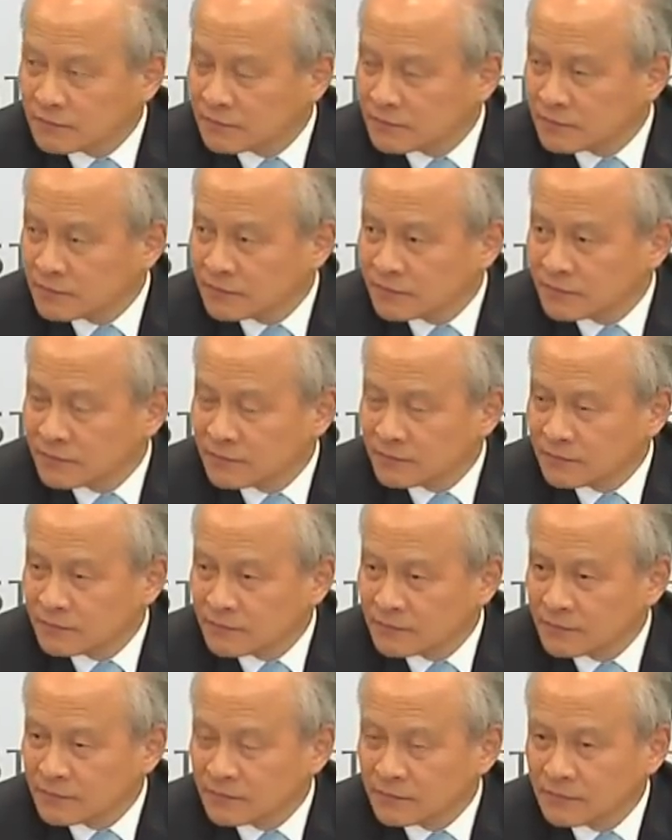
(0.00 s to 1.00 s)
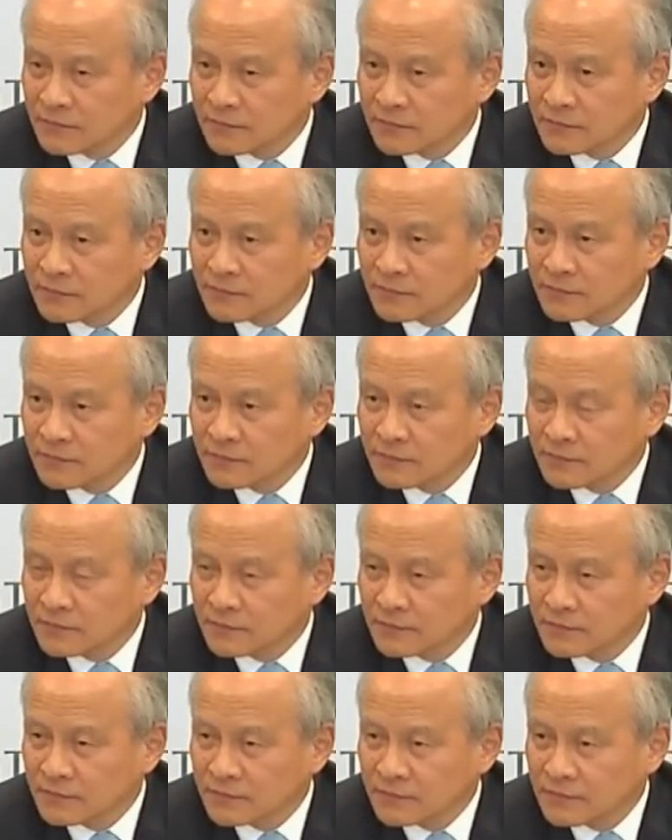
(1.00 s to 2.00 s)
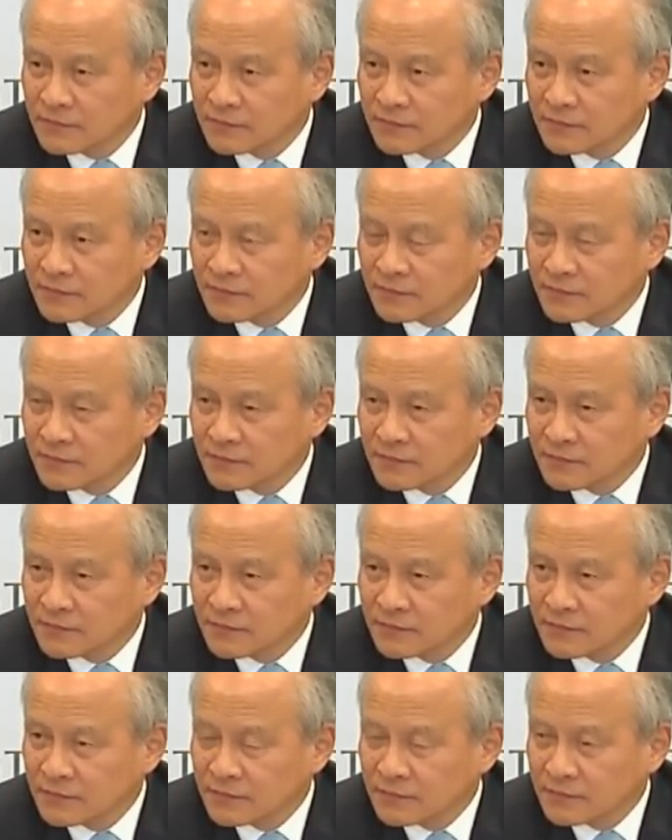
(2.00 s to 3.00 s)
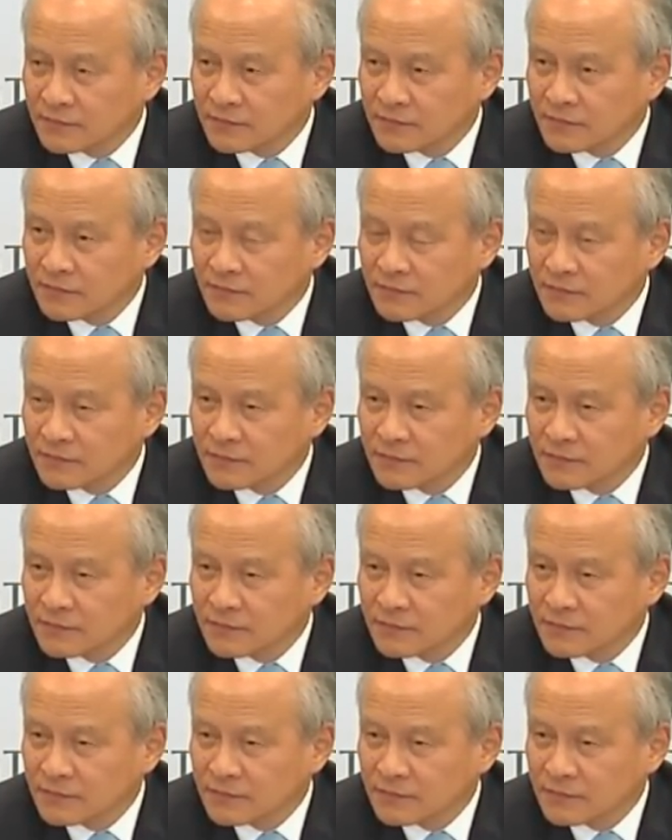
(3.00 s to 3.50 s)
The person shown says nothing.